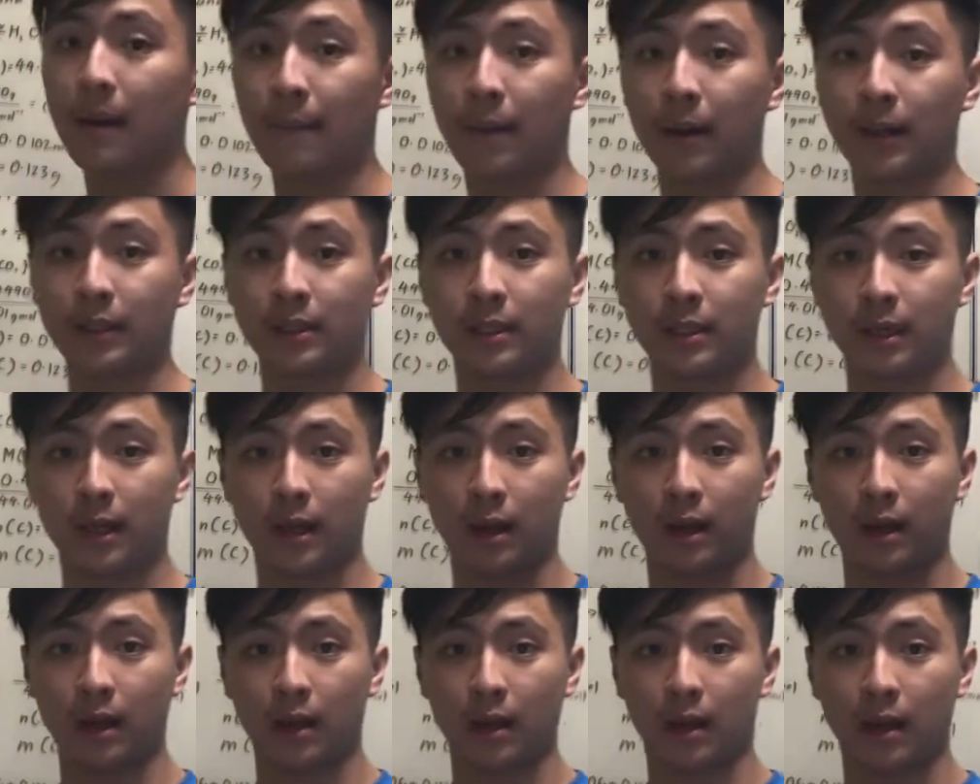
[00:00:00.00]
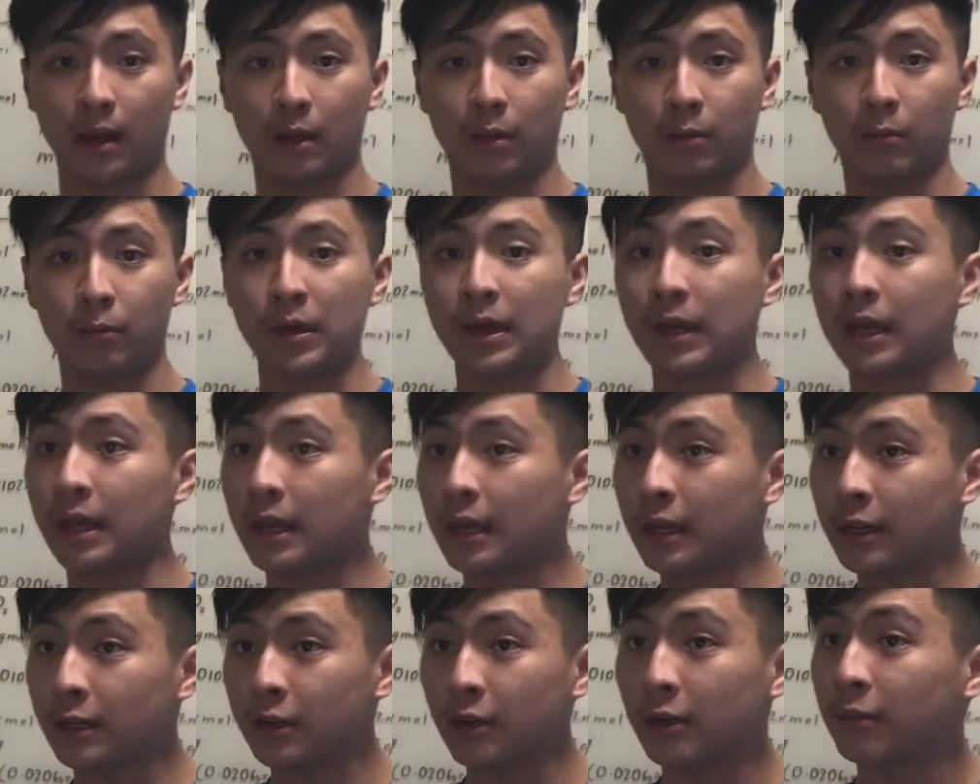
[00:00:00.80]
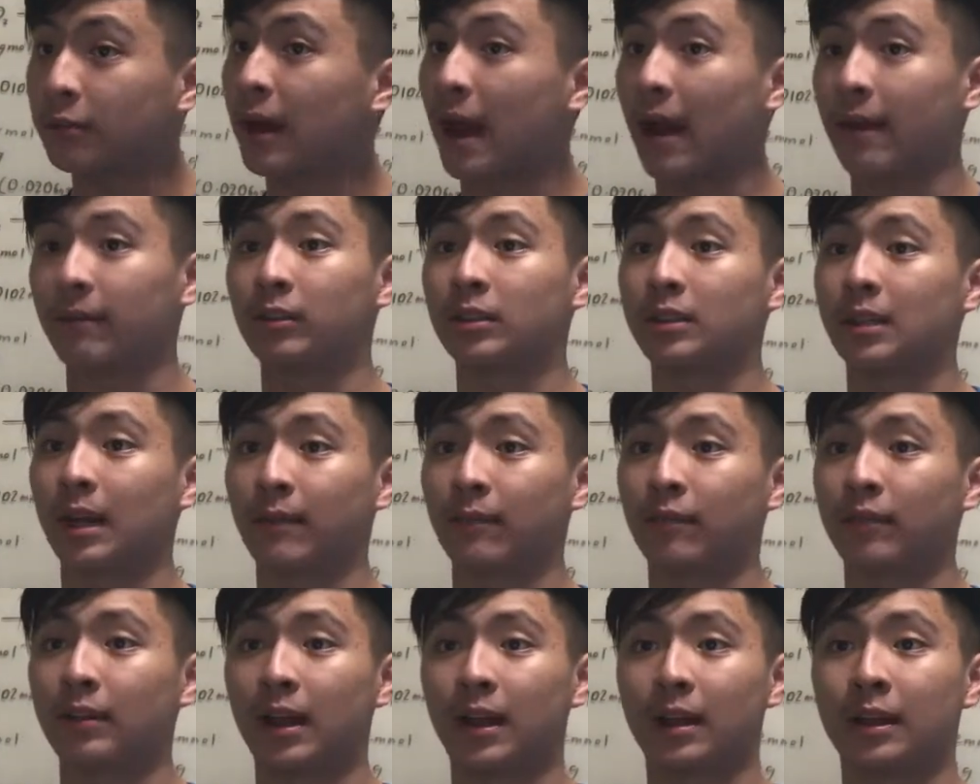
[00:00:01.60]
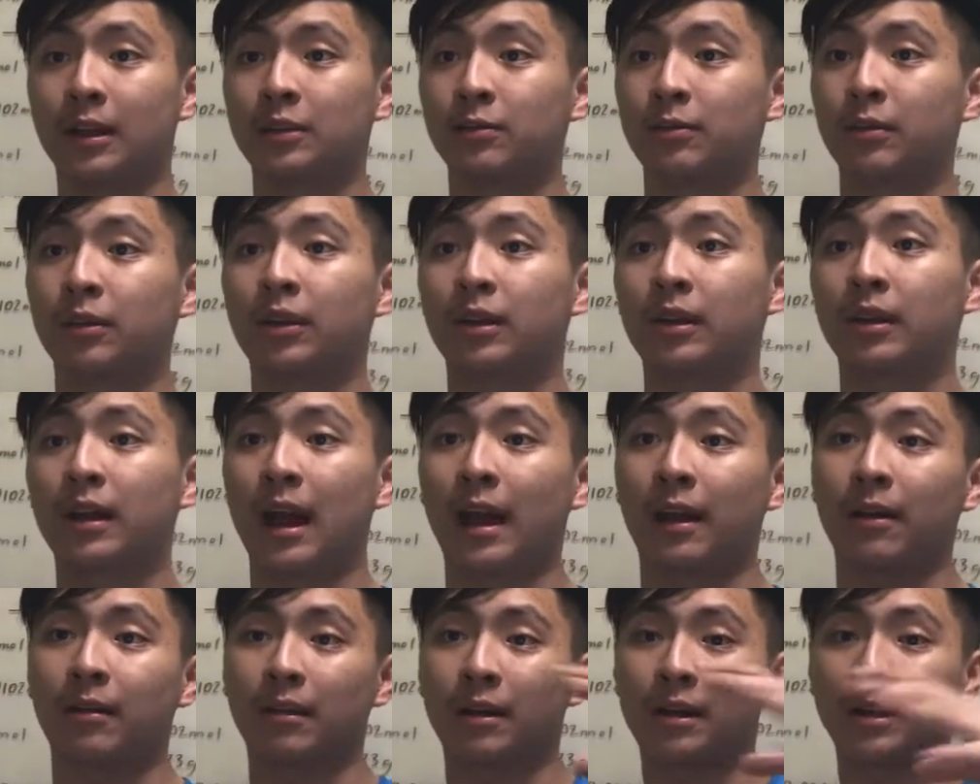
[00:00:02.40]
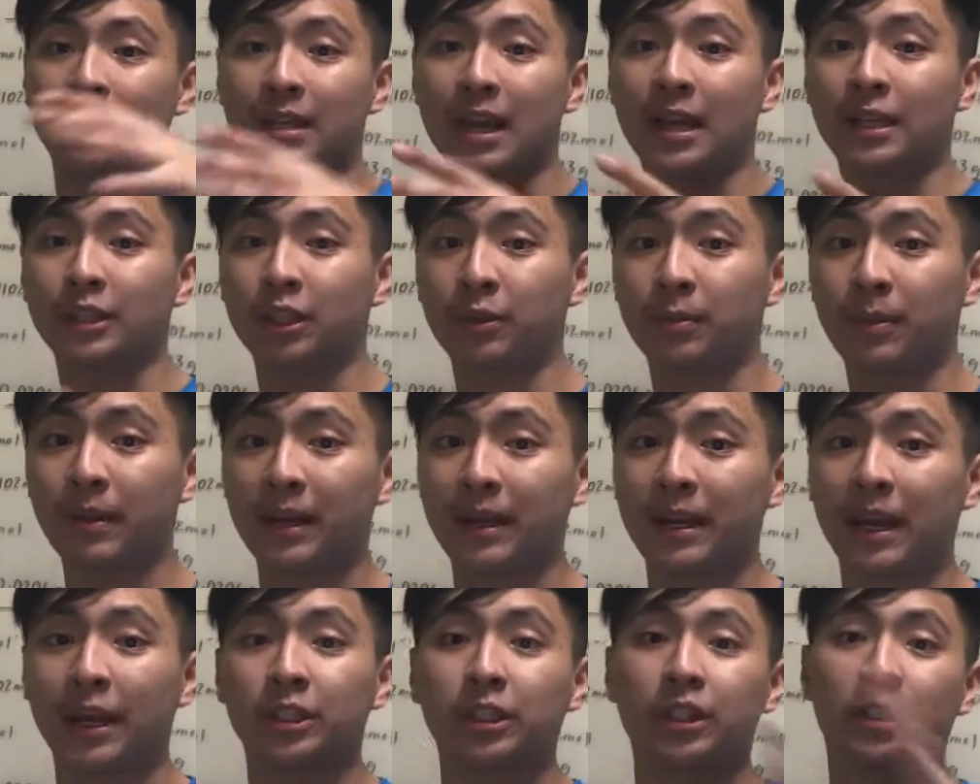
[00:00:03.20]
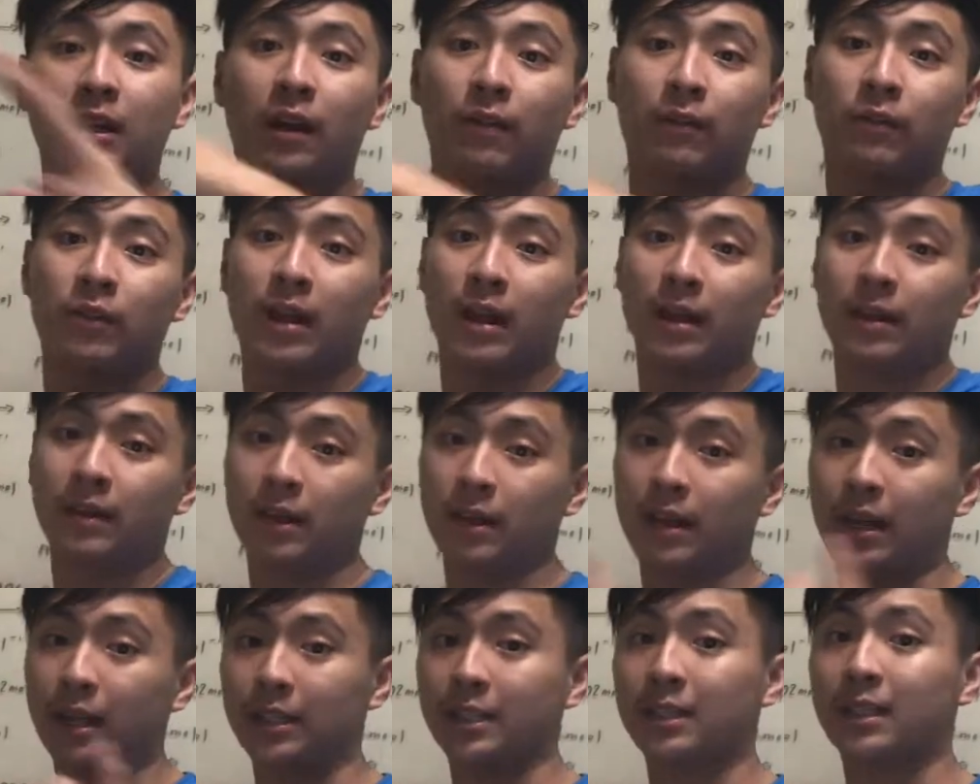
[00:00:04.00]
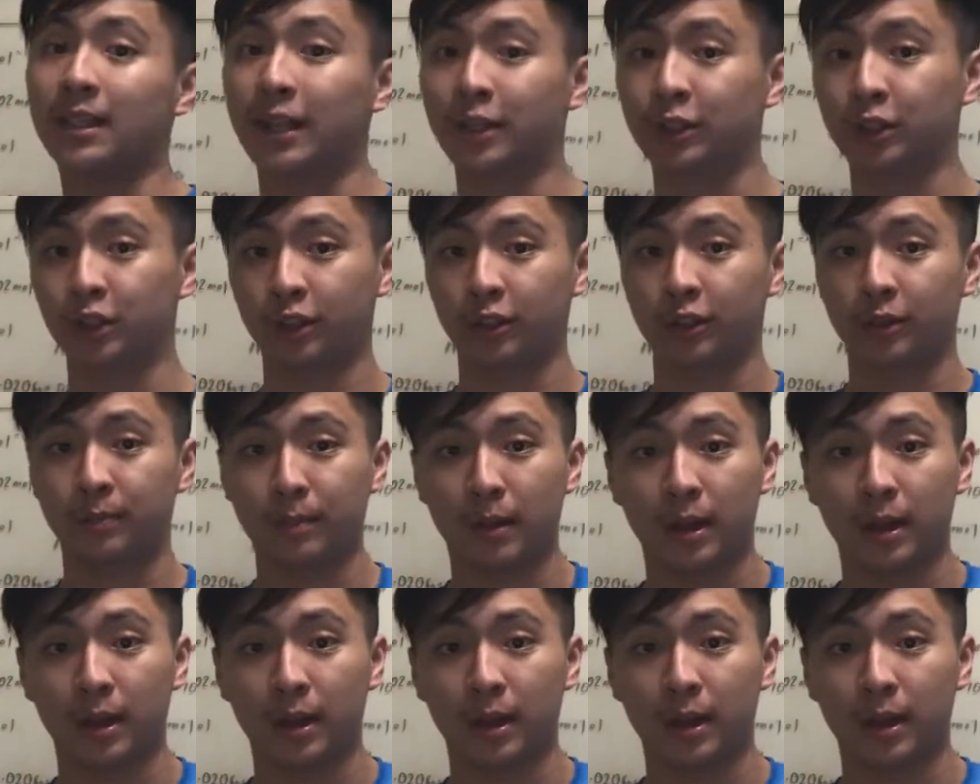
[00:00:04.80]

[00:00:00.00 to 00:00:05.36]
But uh, we don't have time for that because we're gonna because actually we can actually cover that in the next lectures.